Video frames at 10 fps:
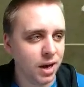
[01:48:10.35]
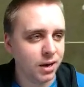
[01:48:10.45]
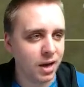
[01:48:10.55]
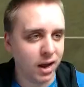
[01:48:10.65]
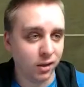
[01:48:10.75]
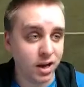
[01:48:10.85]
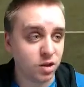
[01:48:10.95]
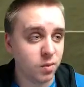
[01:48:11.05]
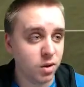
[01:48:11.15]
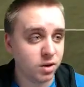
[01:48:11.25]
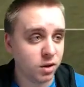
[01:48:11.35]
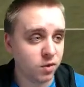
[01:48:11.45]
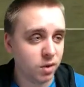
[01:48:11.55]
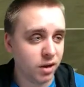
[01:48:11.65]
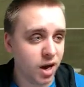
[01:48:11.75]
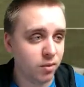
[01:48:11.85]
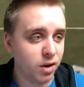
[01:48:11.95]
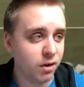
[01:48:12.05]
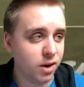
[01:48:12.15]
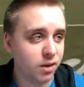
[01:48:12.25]
I like the music from the
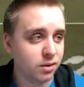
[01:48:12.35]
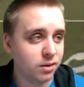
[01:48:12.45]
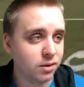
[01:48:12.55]
library,